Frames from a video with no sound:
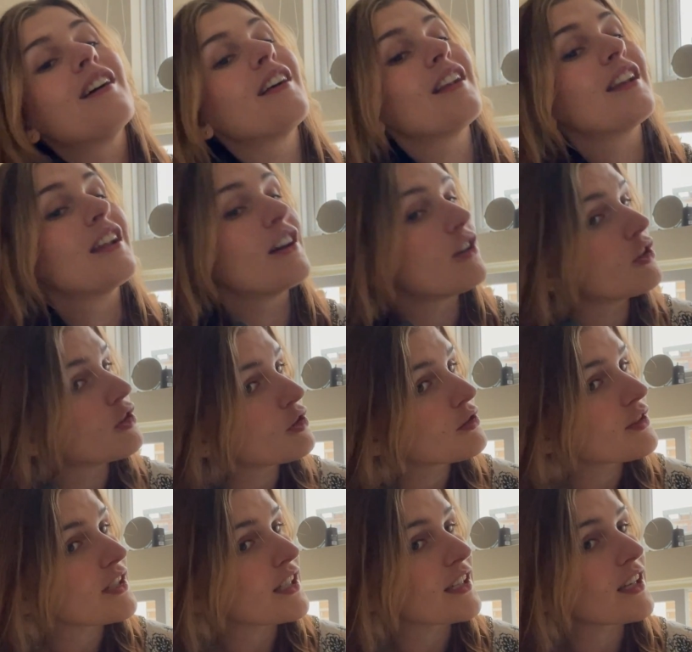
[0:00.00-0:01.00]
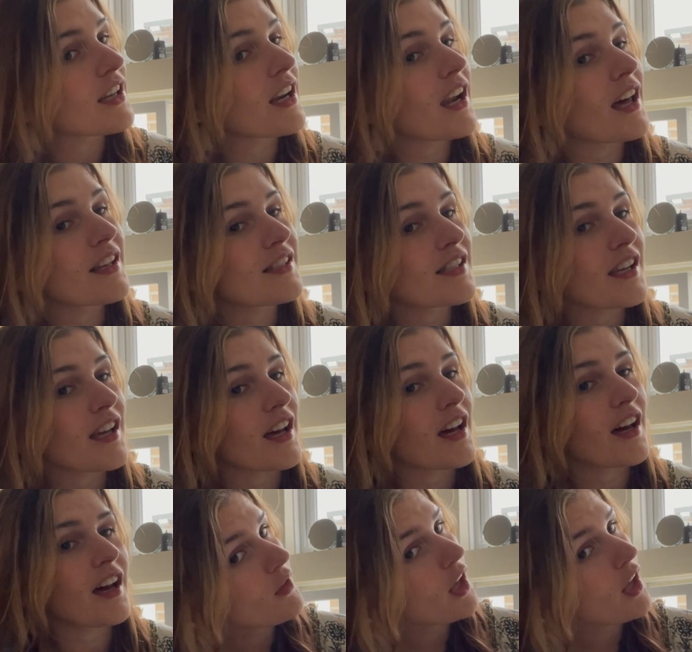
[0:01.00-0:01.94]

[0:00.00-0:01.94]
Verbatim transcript: little declutter